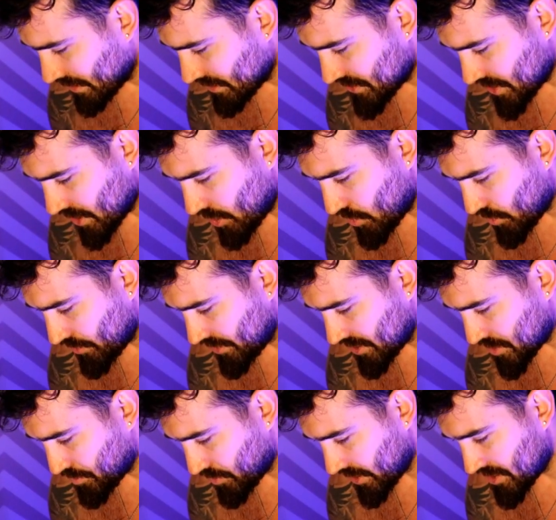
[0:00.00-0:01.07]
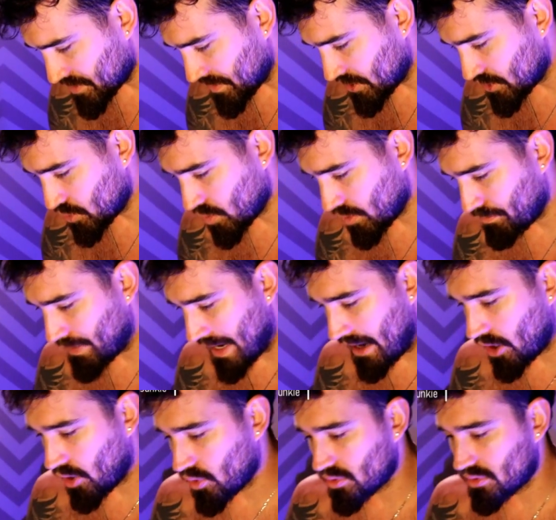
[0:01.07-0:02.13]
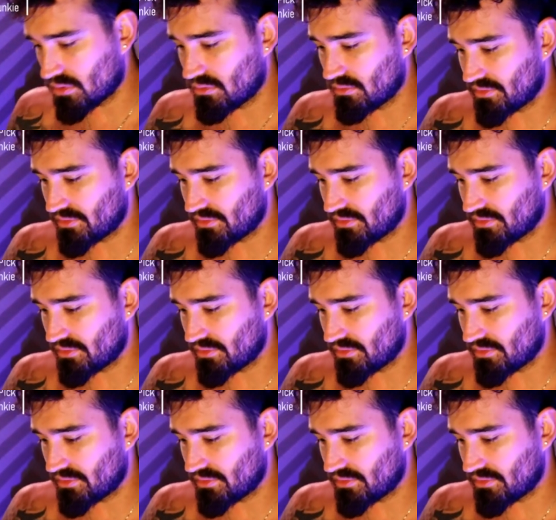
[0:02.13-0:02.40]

So this brings me to about